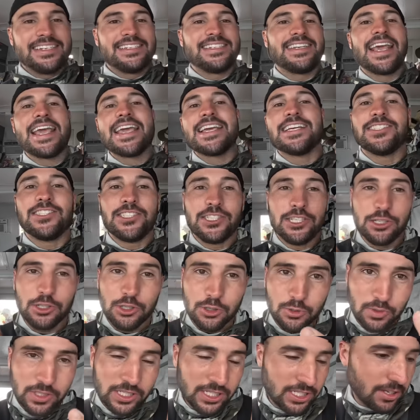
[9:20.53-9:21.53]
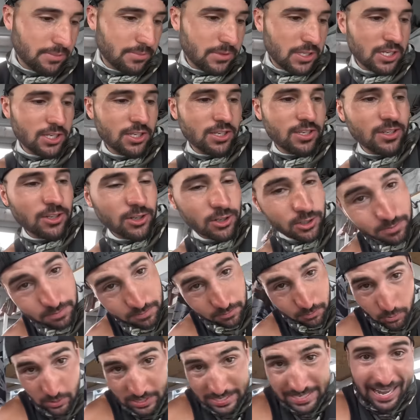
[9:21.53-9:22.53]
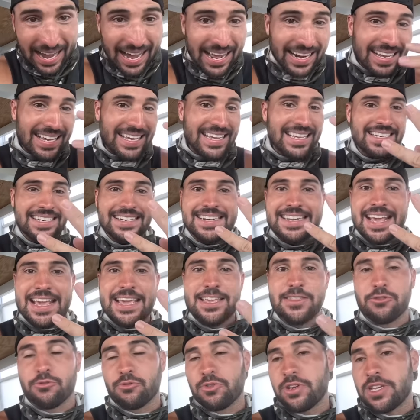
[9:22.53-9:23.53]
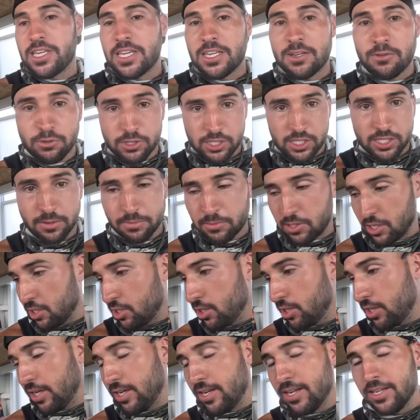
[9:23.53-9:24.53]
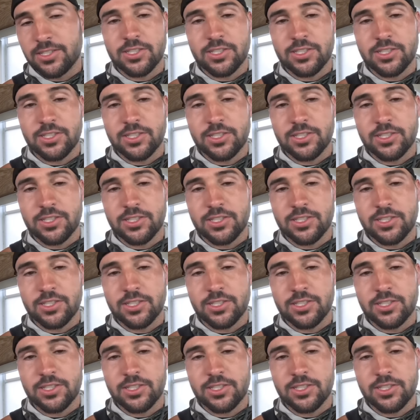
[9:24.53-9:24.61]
day two with something, or we gotta end day three with something good.